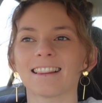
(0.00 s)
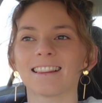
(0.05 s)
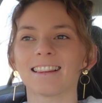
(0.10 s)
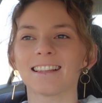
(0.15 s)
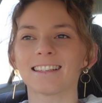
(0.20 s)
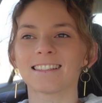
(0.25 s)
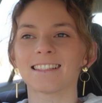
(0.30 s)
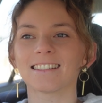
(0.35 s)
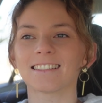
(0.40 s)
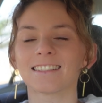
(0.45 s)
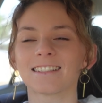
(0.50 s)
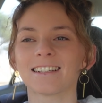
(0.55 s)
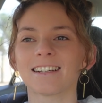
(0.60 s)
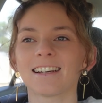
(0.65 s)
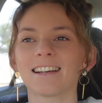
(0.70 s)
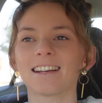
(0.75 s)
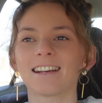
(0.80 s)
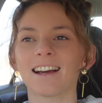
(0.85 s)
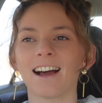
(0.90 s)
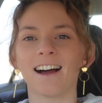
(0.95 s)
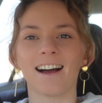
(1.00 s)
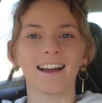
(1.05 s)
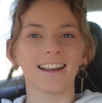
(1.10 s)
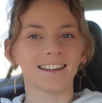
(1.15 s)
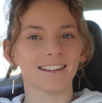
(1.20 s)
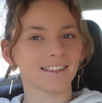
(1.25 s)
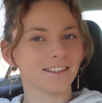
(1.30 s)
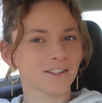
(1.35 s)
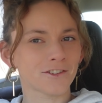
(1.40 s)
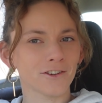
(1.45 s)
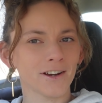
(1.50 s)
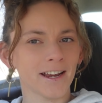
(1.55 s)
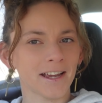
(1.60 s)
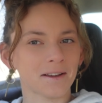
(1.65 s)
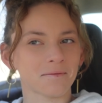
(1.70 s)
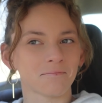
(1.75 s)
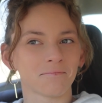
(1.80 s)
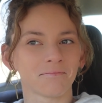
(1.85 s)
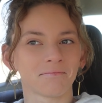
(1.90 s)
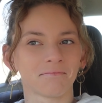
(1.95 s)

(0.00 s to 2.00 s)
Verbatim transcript: this is kind of the dream.